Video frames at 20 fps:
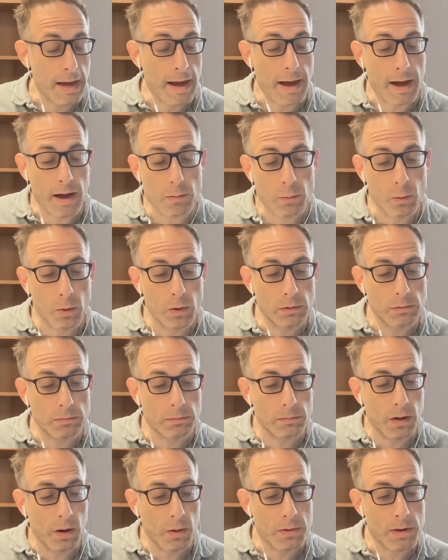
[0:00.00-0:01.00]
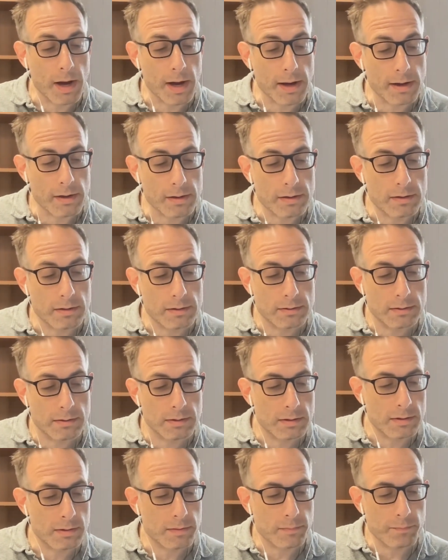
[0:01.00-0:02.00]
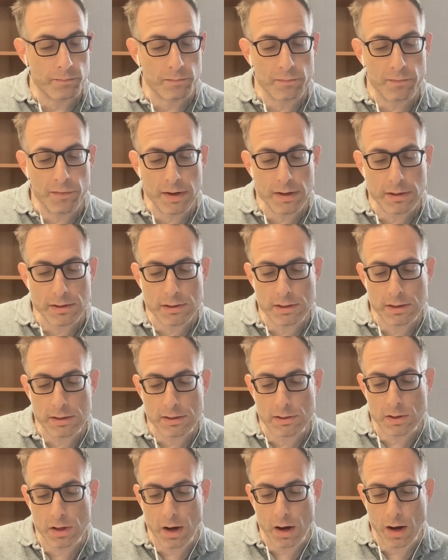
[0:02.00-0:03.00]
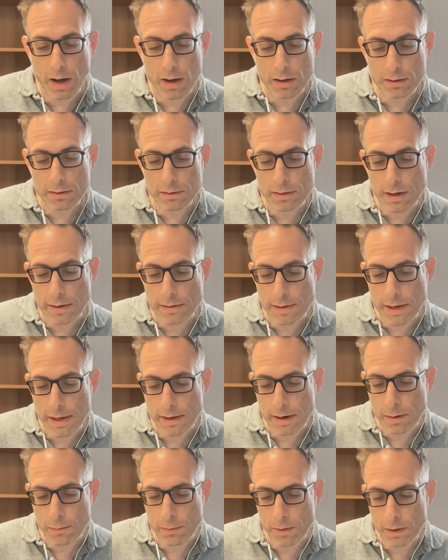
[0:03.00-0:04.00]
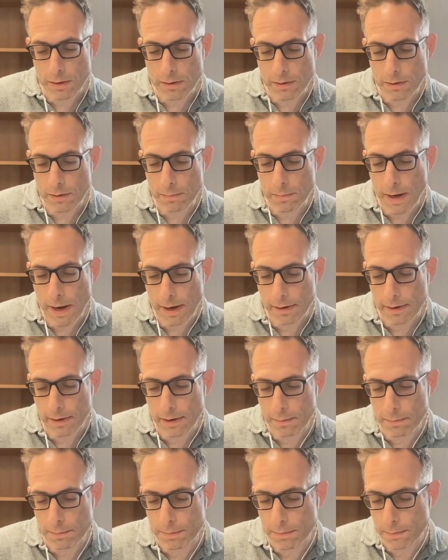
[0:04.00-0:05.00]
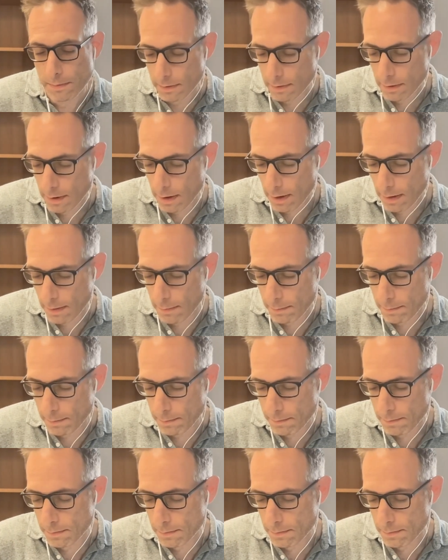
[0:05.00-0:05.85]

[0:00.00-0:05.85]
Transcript: Well, okay. Finish this thought, and then I want you to back up from